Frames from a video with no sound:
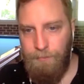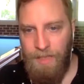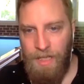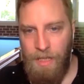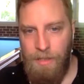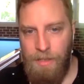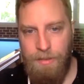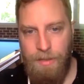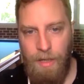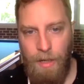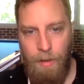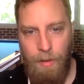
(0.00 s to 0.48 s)

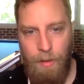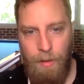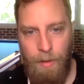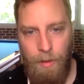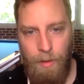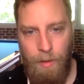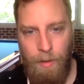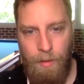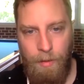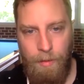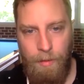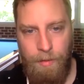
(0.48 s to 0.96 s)
So
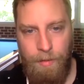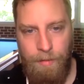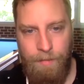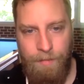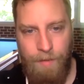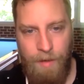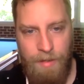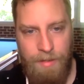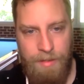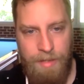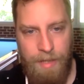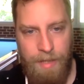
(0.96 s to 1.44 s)
the
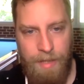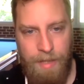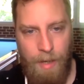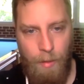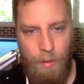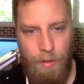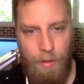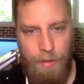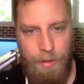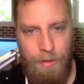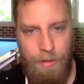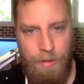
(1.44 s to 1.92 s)
first thing I
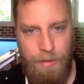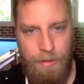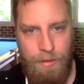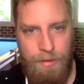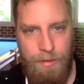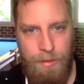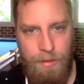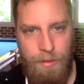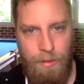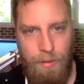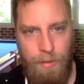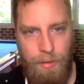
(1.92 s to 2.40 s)
want
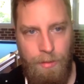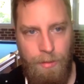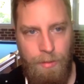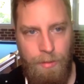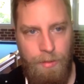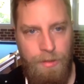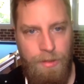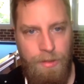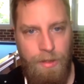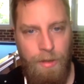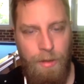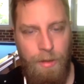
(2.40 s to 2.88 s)
to
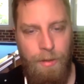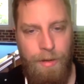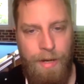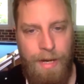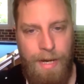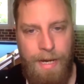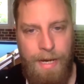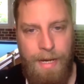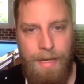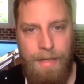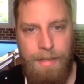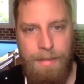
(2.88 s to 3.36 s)
do
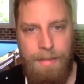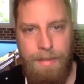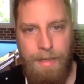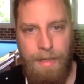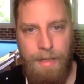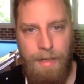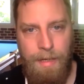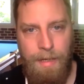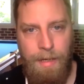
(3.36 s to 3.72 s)
is